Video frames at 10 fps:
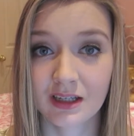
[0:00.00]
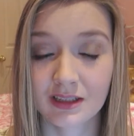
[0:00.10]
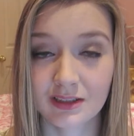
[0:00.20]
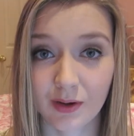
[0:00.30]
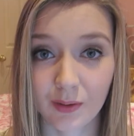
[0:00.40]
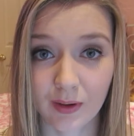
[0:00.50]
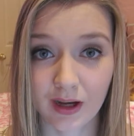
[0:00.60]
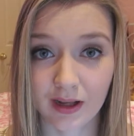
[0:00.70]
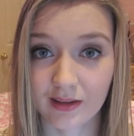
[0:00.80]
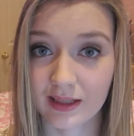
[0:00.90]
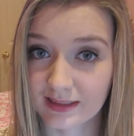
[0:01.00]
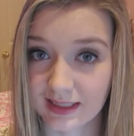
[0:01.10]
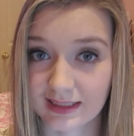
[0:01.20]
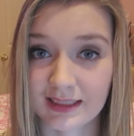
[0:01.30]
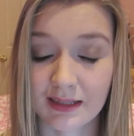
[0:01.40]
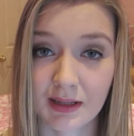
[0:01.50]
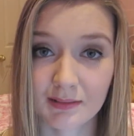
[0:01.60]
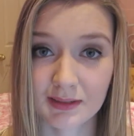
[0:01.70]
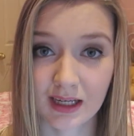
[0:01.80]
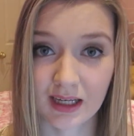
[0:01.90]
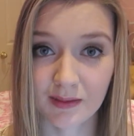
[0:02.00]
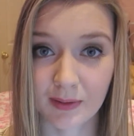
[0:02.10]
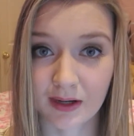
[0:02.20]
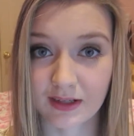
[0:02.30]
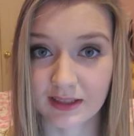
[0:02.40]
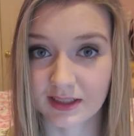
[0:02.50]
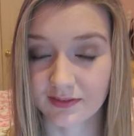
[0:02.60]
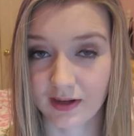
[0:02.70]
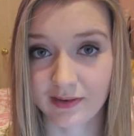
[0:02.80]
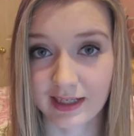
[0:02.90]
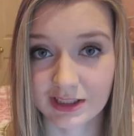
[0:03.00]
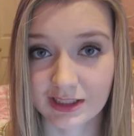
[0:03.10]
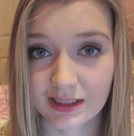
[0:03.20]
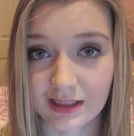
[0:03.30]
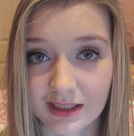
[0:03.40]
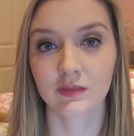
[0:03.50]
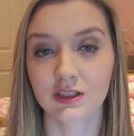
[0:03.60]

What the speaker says: So this next step that I'm talking about is your foundation.